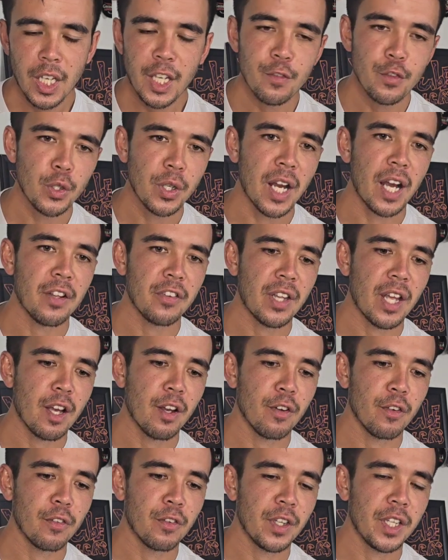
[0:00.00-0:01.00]
If you guys
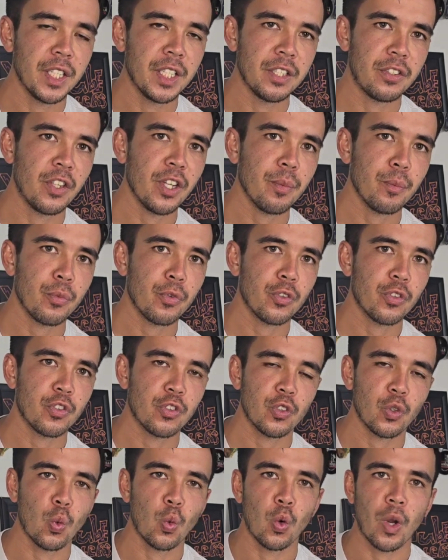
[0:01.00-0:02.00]
have any
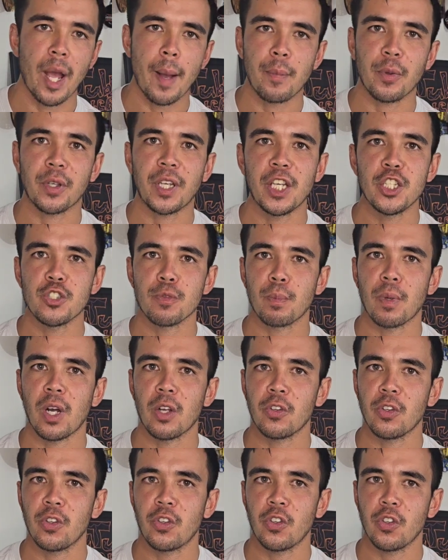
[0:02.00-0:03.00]
tips or application
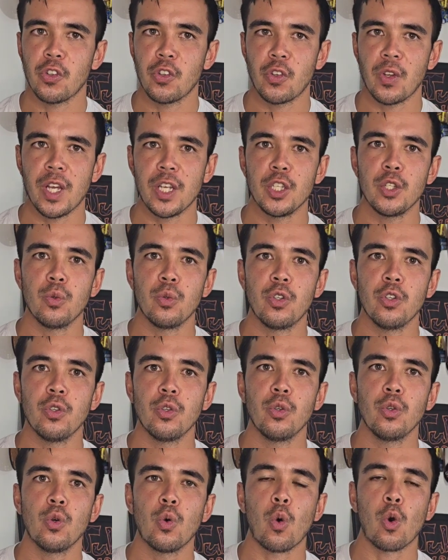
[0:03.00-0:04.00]
processes that you
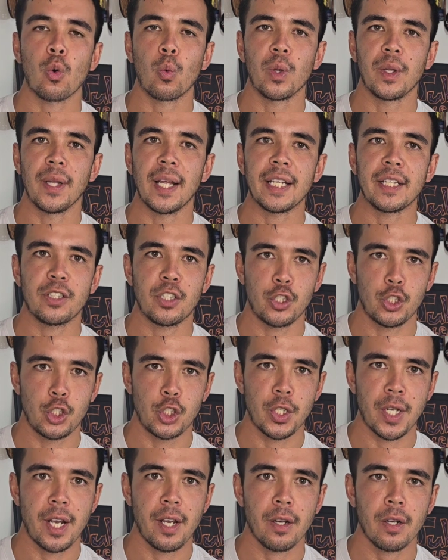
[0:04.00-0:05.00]
do or would like to
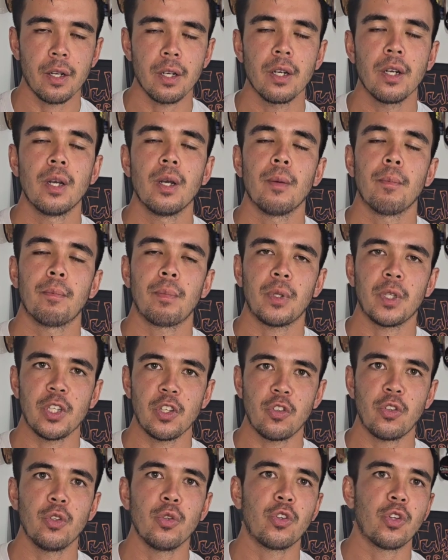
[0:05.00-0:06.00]
share,
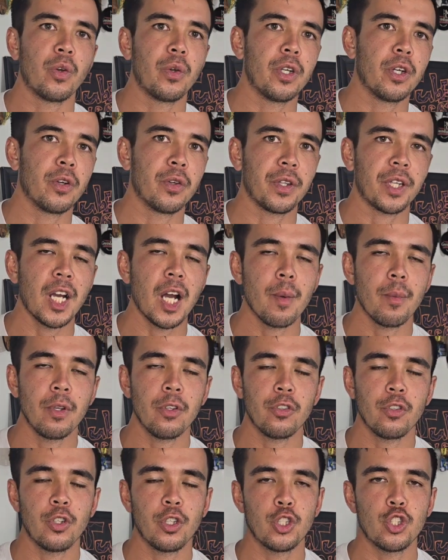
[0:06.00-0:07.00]
please do so here in the
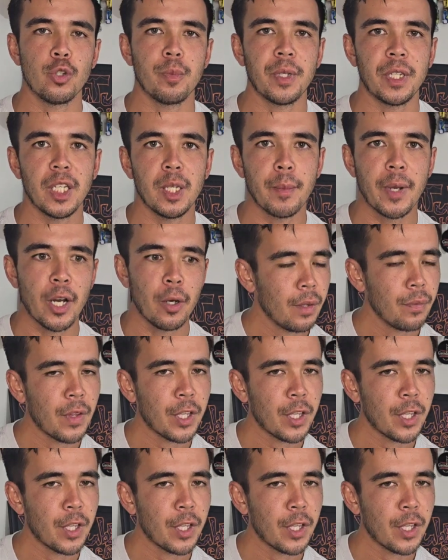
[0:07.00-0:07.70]
comments. You can shoot me an email.